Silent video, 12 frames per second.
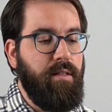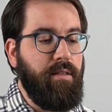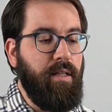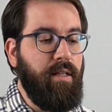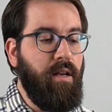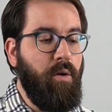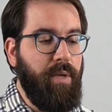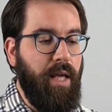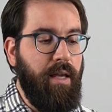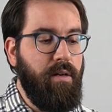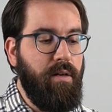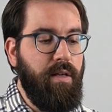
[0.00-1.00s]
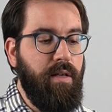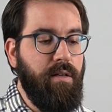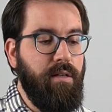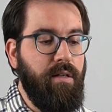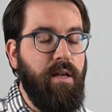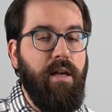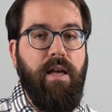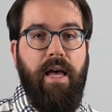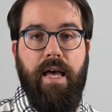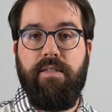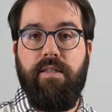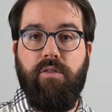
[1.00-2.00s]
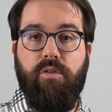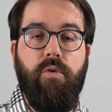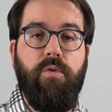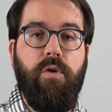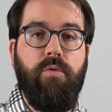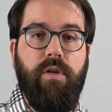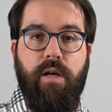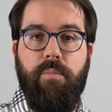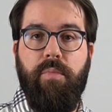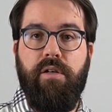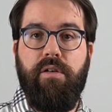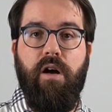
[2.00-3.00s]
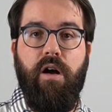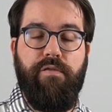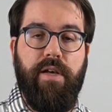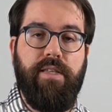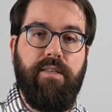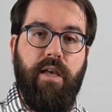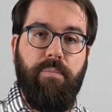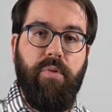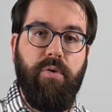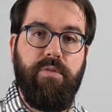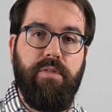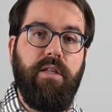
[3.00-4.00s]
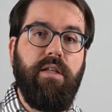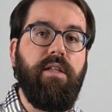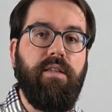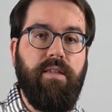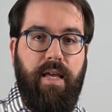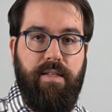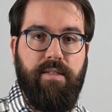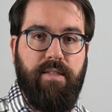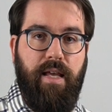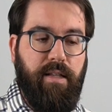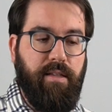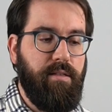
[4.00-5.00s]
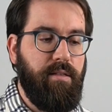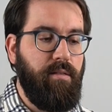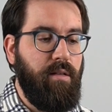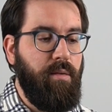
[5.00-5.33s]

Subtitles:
The denominator here has the total number of examples in the test set,